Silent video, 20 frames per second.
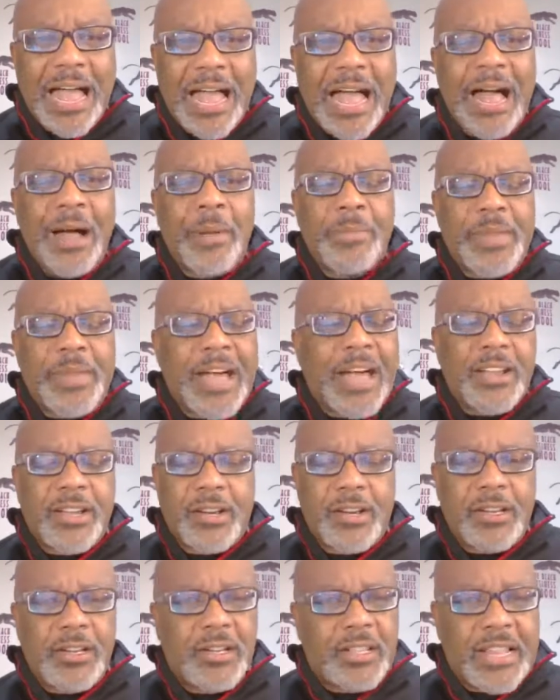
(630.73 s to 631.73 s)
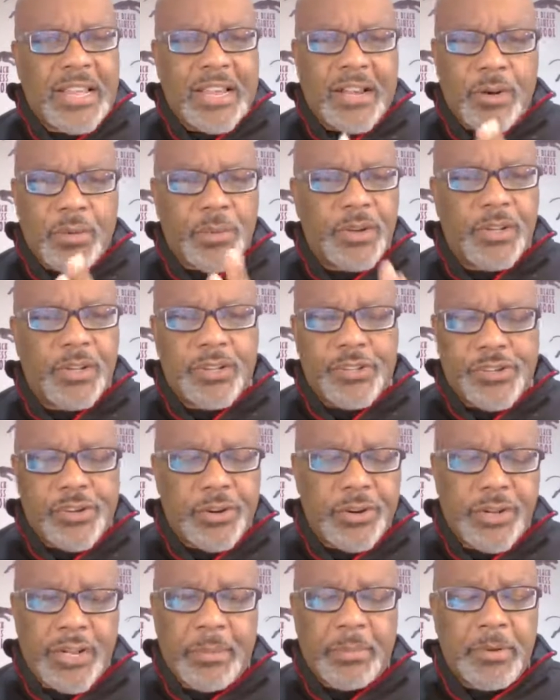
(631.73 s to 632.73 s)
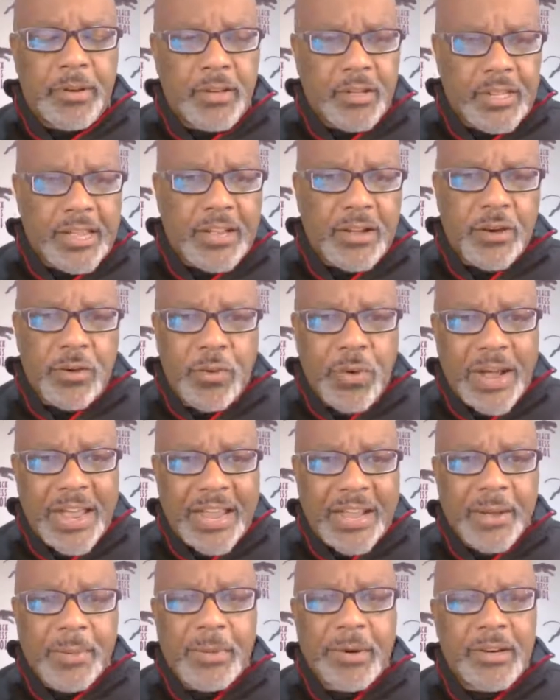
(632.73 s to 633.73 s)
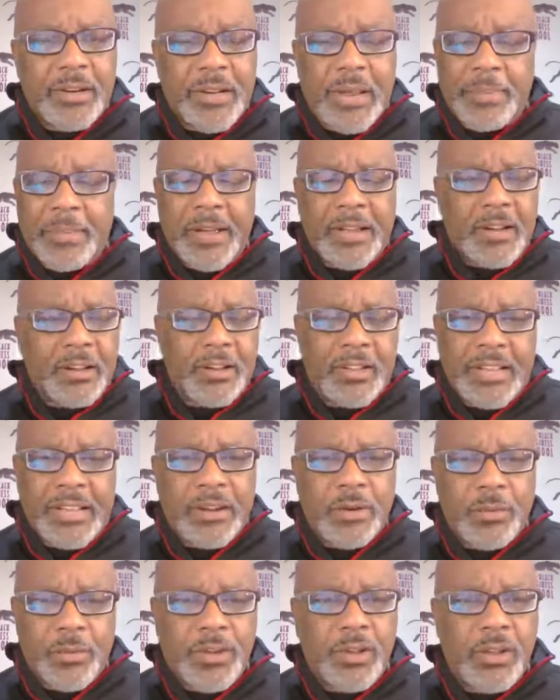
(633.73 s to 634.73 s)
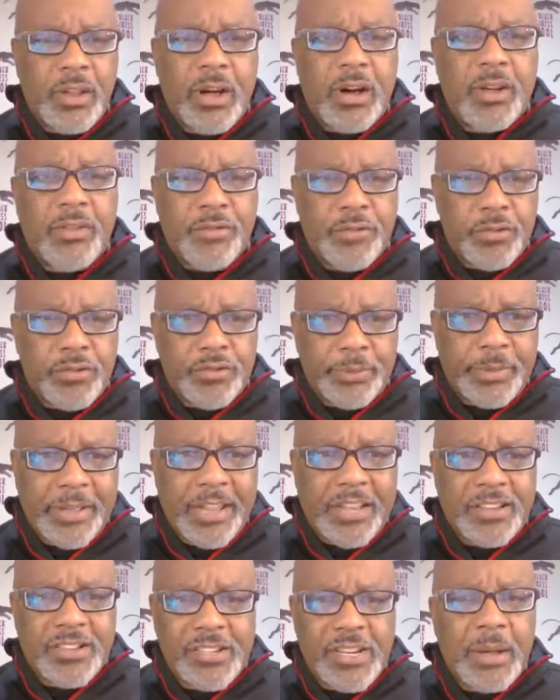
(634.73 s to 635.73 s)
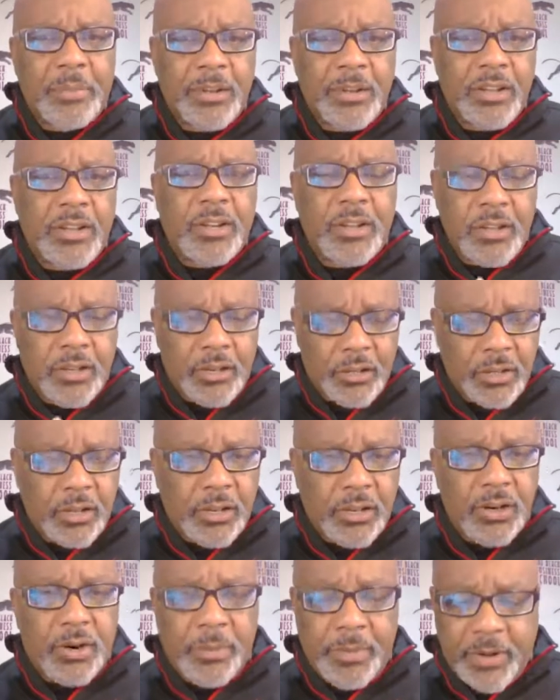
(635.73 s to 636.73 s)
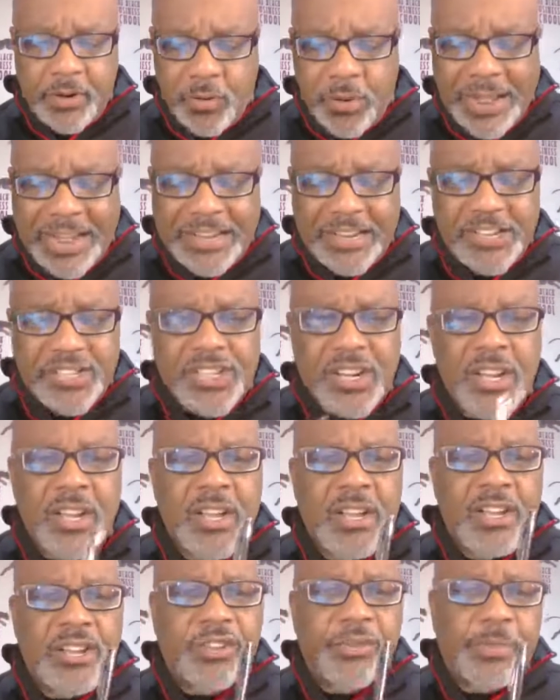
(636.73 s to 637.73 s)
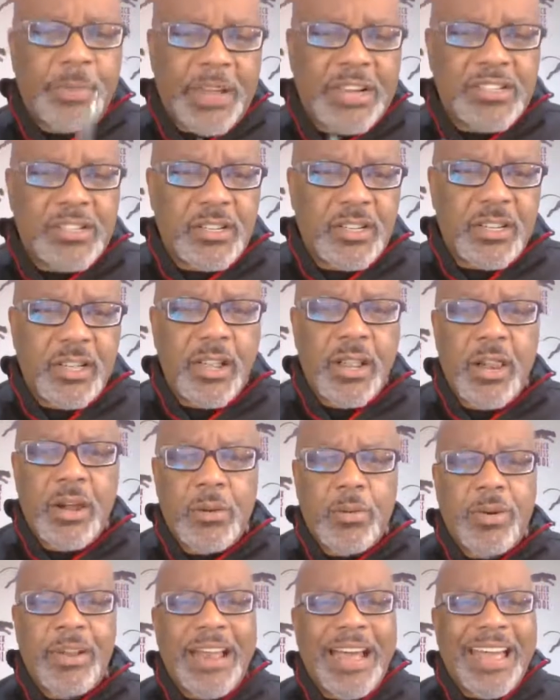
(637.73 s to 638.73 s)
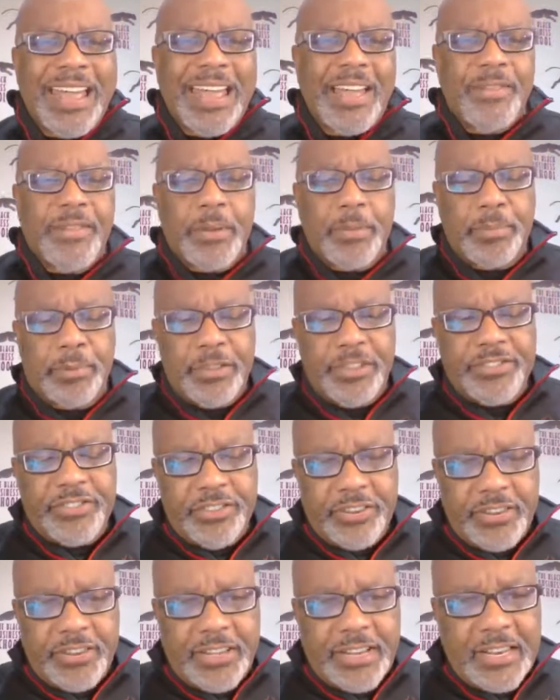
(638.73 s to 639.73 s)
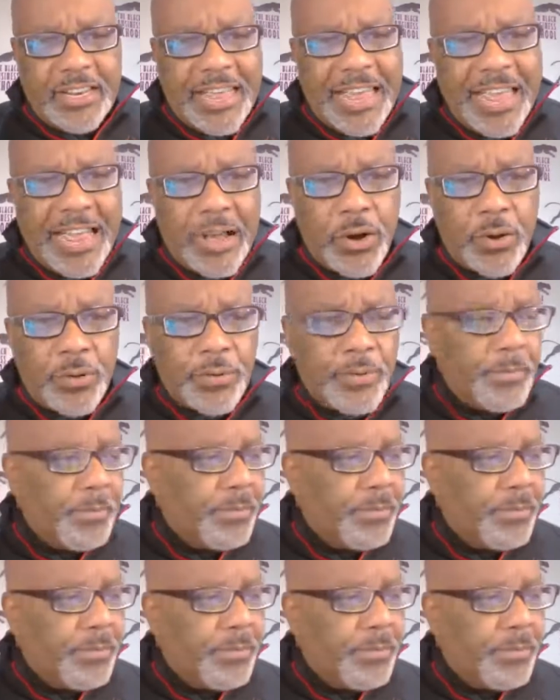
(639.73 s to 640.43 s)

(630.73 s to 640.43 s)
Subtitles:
I'm not going to look like a real attorney. I'm going to look like a quack. I'm not going to look like a real law enforcement agent. I'm going to look a little bit quackish, especially when I have implicitly allowed